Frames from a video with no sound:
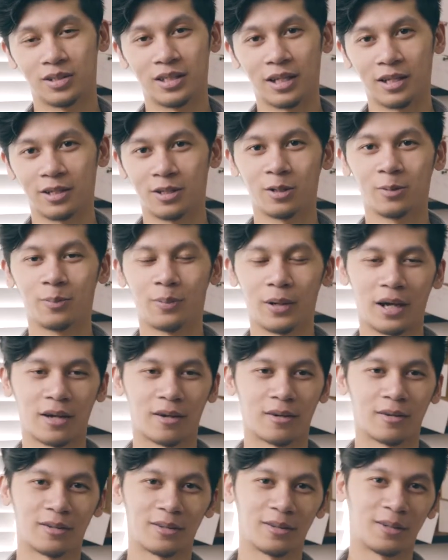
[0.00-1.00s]
set you
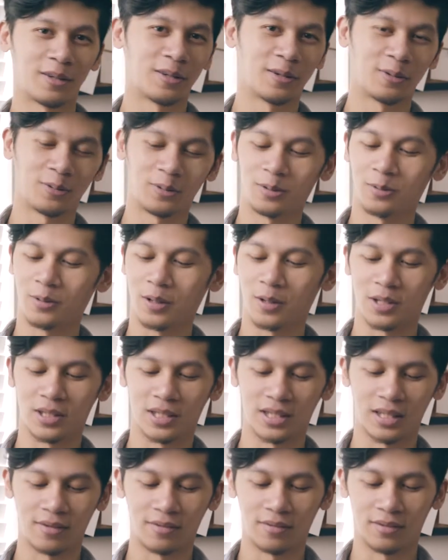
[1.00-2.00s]
back around
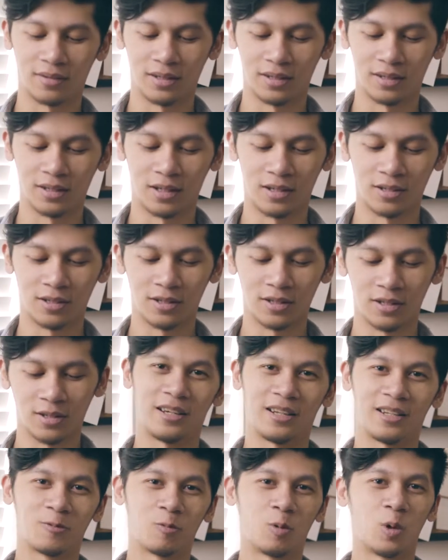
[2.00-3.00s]
$70,
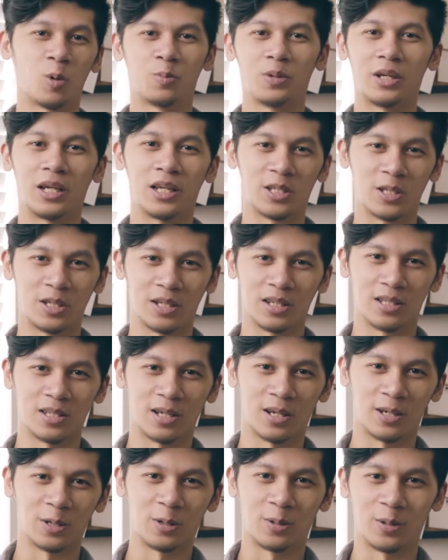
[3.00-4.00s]
and it won't be as good as
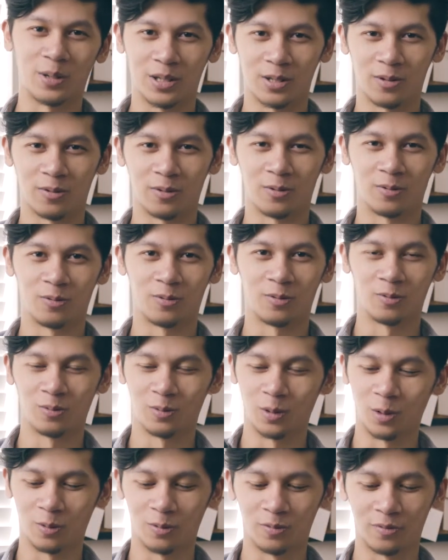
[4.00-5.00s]
audio as a
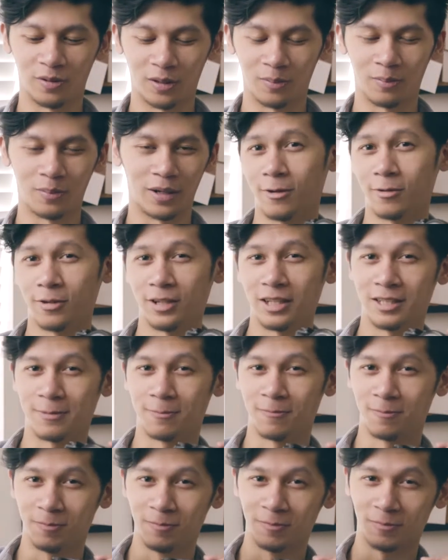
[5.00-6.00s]
Rode Vid mic. Now it's
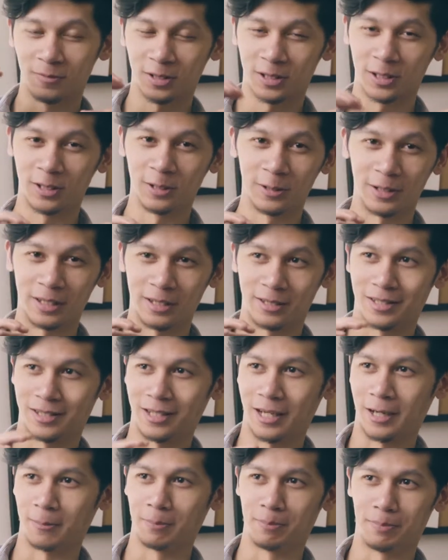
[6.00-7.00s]

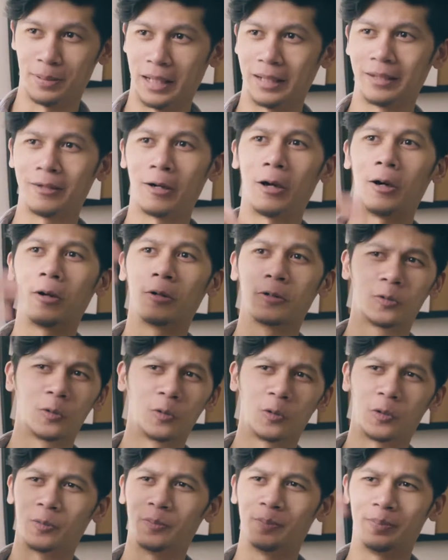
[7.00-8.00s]
like big
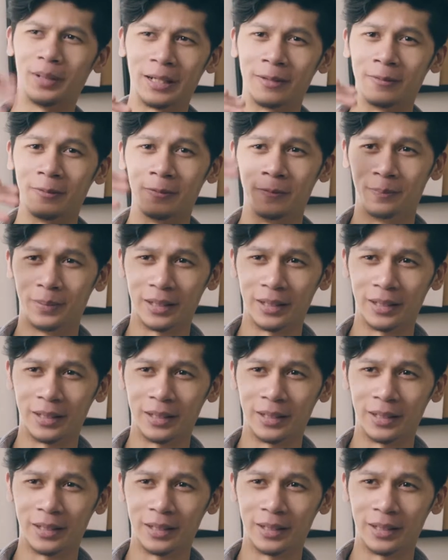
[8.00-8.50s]
uncle or big